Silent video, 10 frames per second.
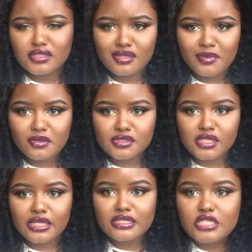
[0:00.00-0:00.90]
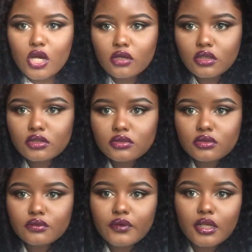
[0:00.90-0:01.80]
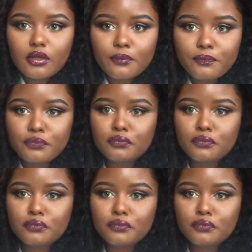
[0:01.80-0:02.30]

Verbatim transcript: I think my eyes are getting darker right now.